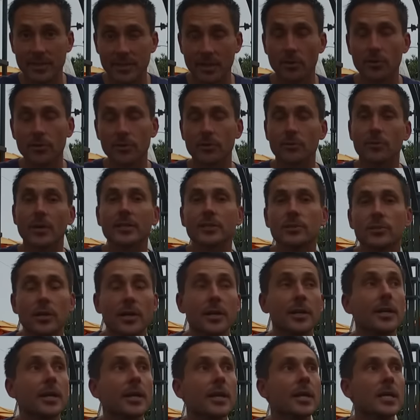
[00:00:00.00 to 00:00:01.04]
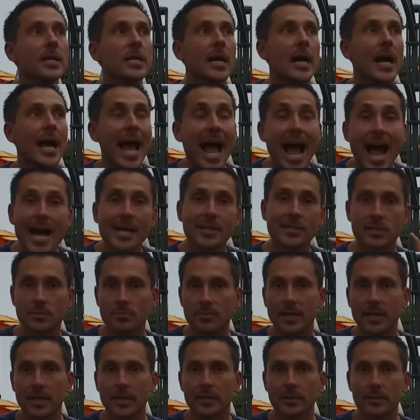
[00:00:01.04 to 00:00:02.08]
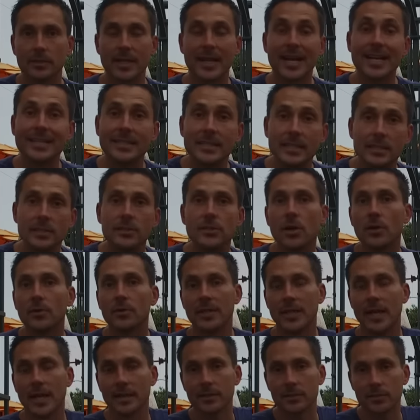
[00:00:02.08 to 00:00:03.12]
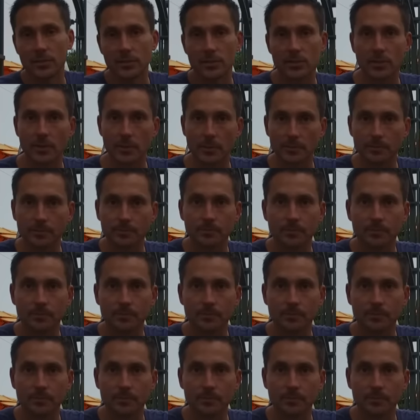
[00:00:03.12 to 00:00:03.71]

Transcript: the owner of the restaurant, asked me that I didn't know the answer to.